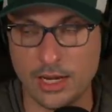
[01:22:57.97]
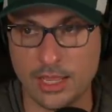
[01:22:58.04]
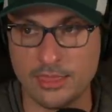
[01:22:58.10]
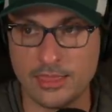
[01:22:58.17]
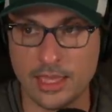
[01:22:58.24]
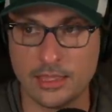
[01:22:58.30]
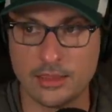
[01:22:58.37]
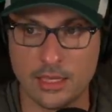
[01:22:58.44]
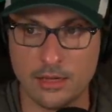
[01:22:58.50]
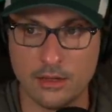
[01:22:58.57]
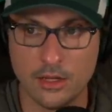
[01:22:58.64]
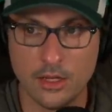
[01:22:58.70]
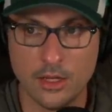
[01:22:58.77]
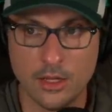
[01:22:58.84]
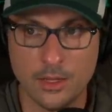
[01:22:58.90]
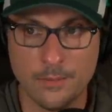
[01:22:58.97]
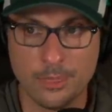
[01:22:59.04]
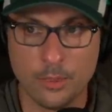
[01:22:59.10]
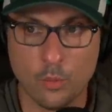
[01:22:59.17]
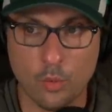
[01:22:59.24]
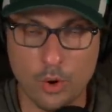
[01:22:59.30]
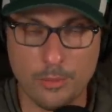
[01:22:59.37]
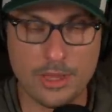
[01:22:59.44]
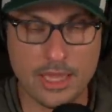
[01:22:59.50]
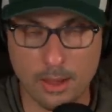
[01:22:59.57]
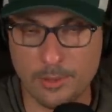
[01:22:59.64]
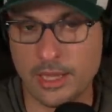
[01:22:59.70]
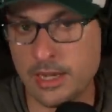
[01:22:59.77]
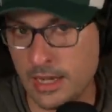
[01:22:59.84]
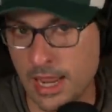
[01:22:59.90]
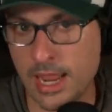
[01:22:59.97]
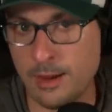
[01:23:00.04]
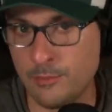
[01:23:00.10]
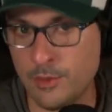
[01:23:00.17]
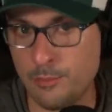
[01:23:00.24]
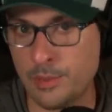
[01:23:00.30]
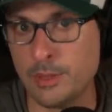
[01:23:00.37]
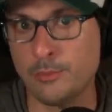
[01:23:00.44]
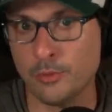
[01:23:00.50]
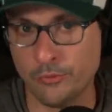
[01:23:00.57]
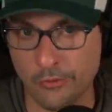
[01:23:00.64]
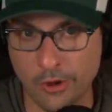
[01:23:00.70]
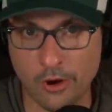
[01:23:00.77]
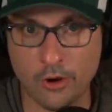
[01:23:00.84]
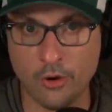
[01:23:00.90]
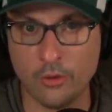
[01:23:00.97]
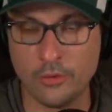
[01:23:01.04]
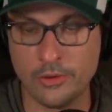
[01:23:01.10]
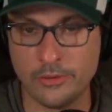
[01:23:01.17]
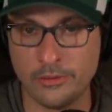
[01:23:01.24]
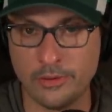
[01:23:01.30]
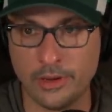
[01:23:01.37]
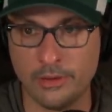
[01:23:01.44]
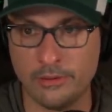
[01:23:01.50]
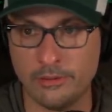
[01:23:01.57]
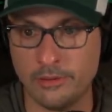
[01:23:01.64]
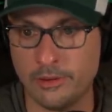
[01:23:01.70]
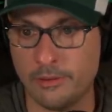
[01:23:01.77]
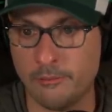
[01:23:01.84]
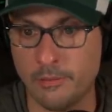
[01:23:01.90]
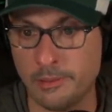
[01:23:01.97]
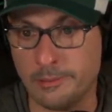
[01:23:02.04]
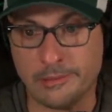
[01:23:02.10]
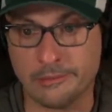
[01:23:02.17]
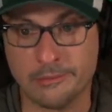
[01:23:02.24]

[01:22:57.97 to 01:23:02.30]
And I think that, we're becoming a name that people know and and, and maybe